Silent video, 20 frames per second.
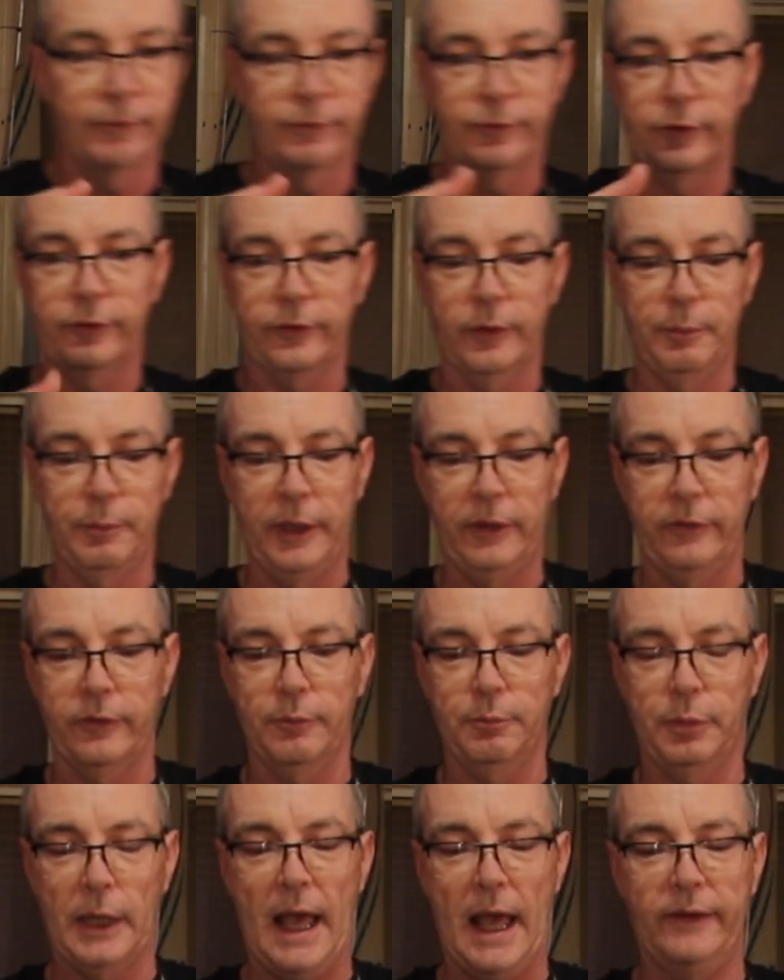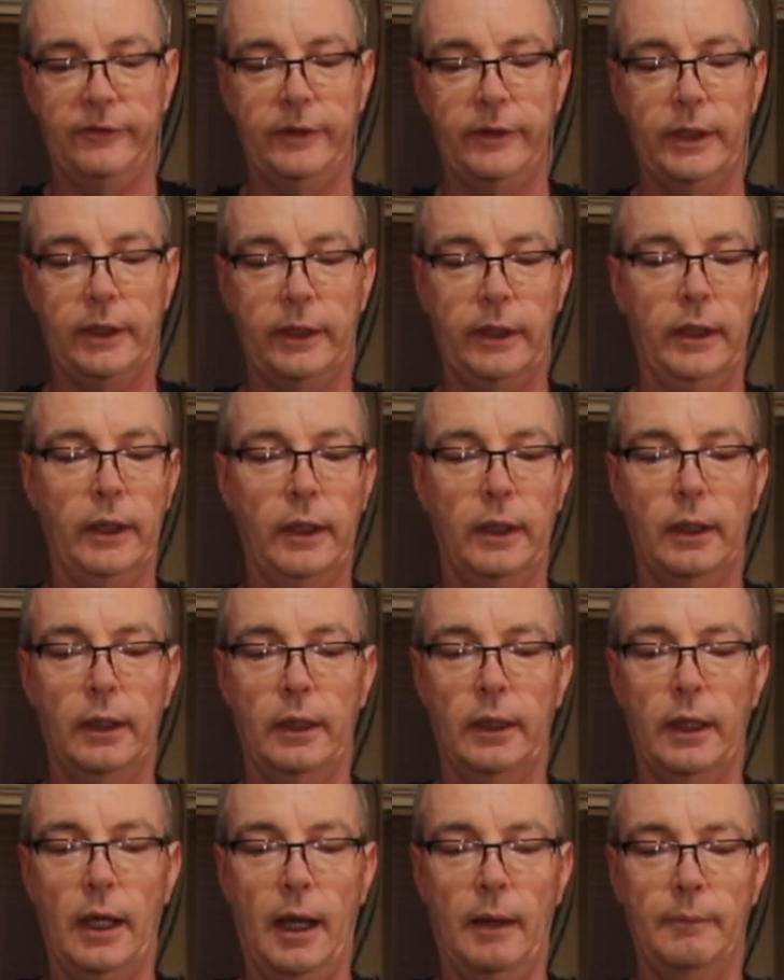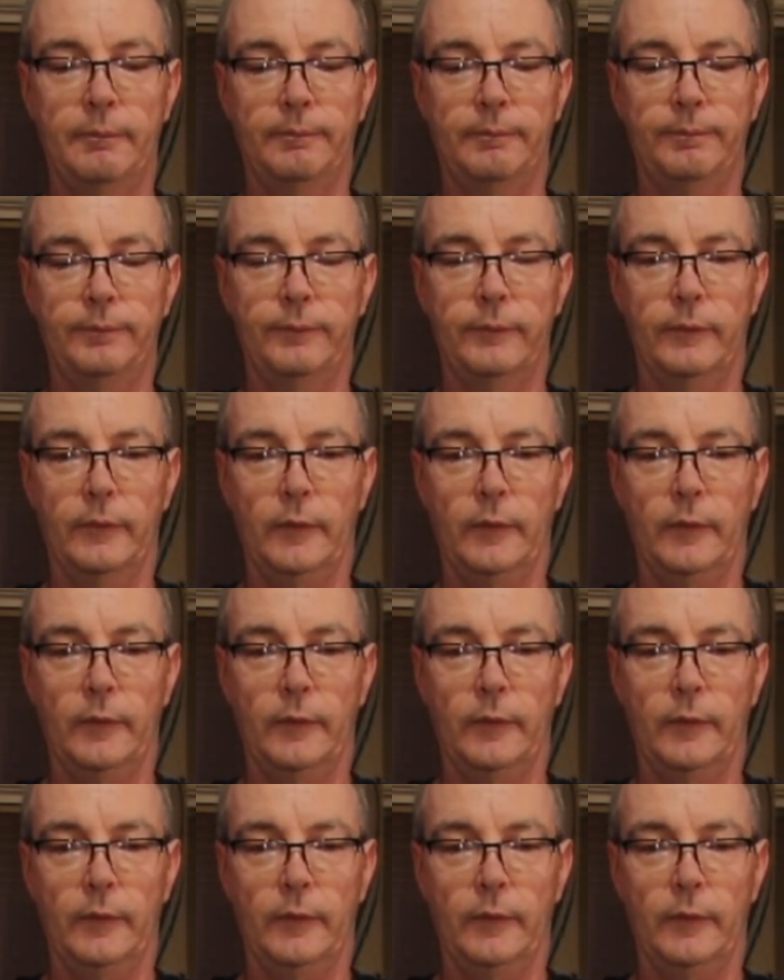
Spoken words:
just a piece of plastic on